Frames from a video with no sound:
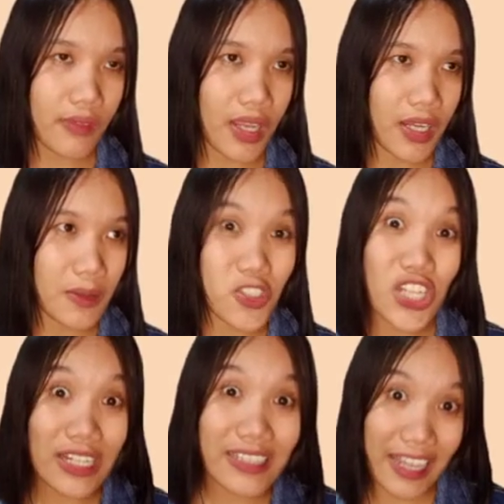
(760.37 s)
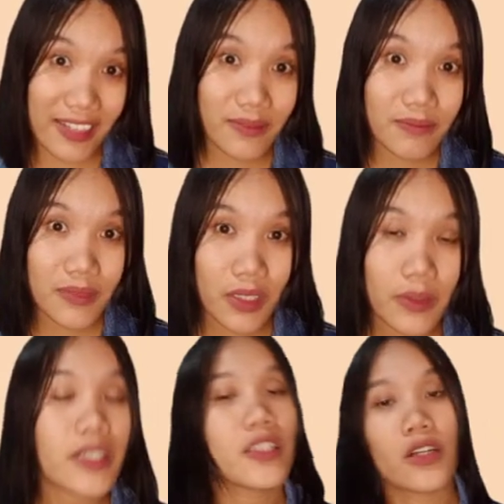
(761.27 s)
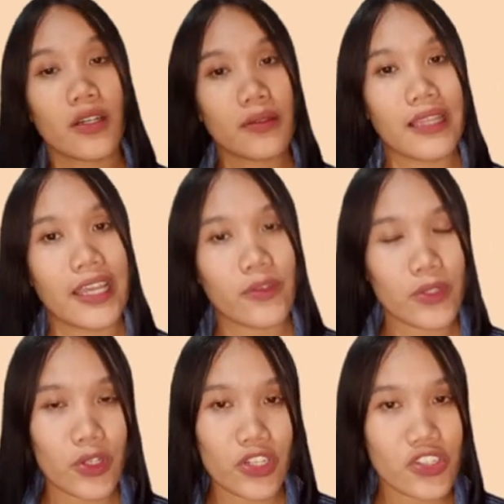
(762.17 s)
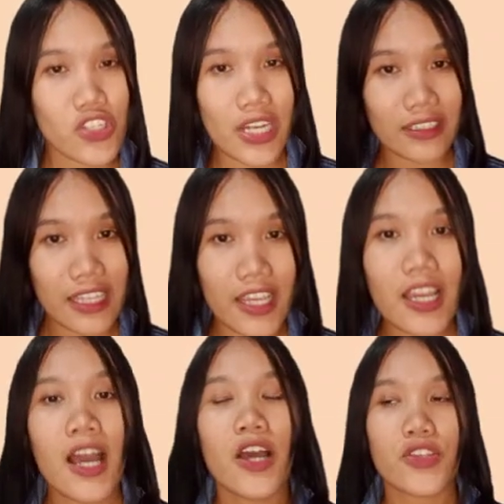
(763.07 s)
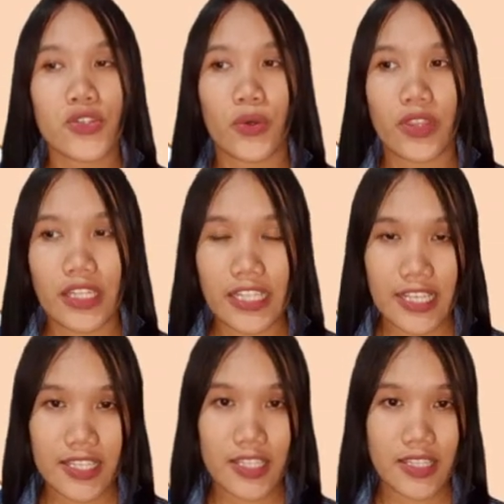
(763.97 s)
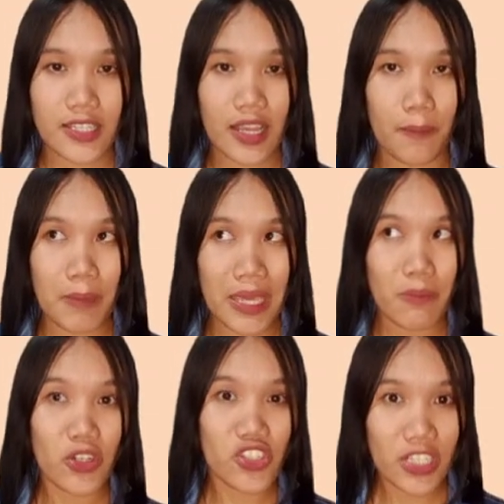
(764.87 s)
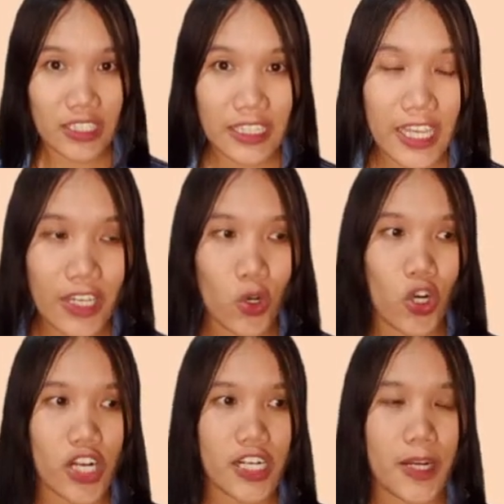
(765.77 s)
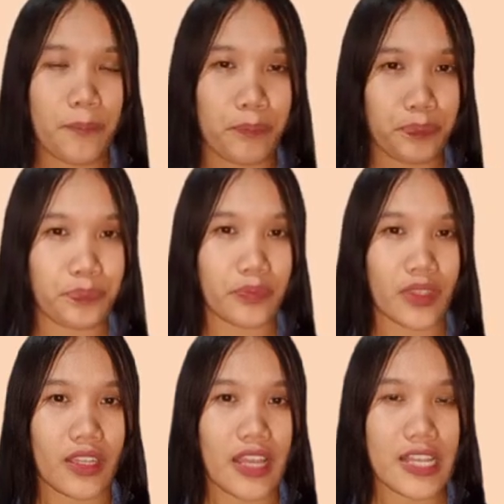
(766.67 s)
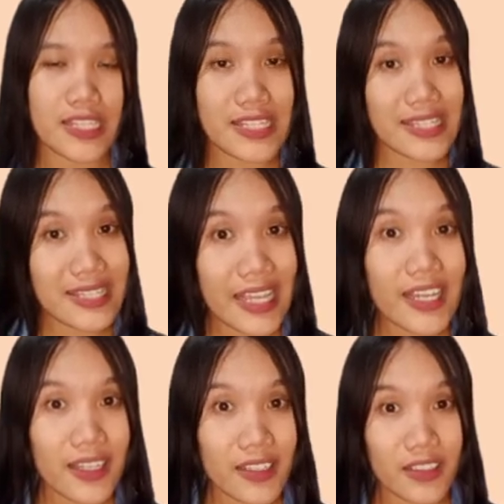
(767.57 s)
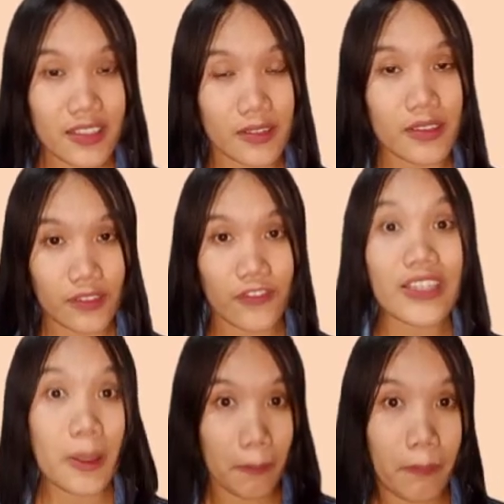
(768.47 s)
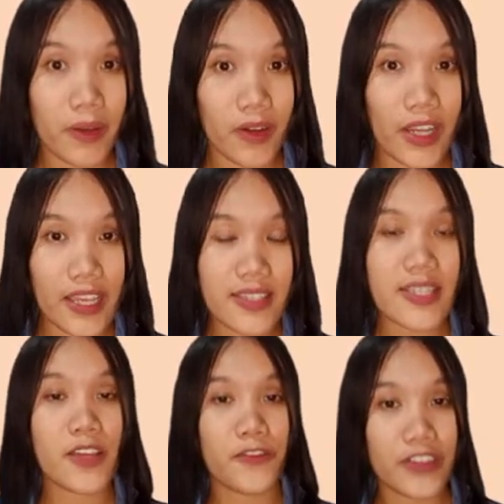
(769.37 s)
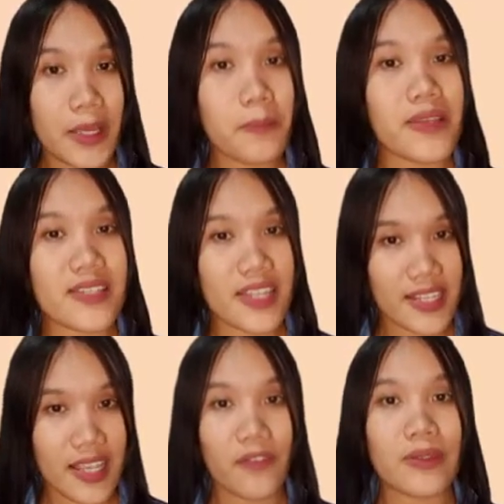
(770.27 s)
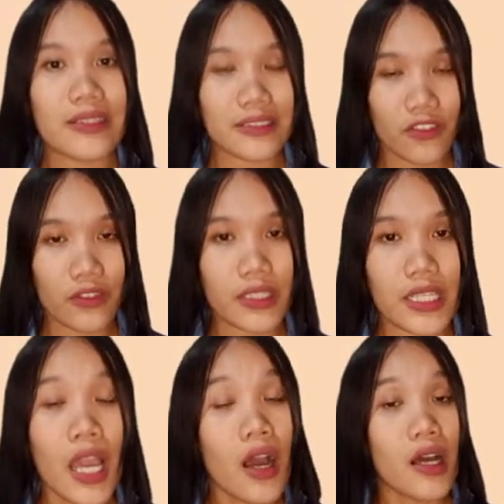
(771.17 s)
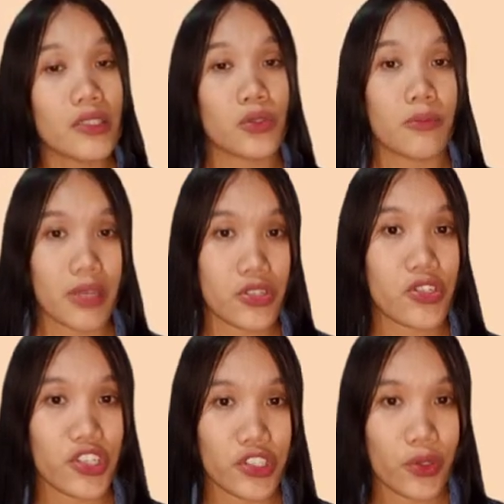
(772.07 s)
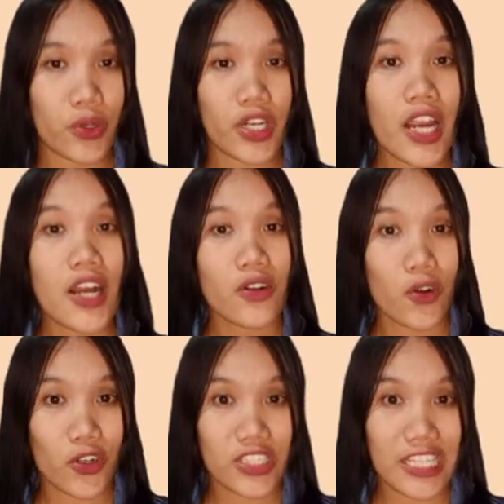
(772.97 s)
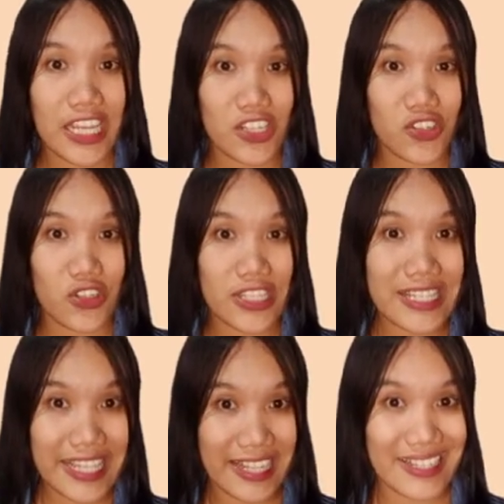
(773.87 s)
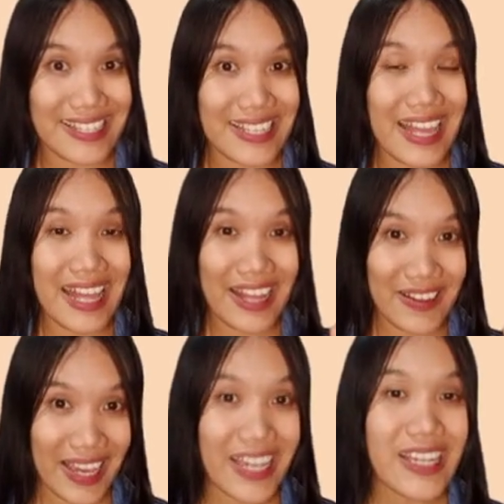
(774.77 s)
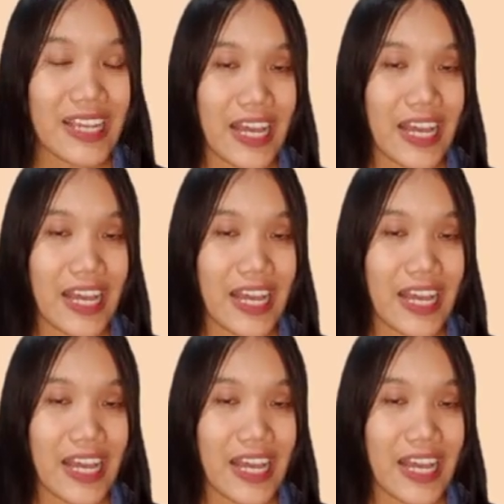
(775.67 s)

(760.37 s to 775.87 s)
uh, juggling. We're gonna uh, like when you're juggling, so that is uh, paper juggling or the stick flip okay stick flip is an example activity to measure your coordination skills okay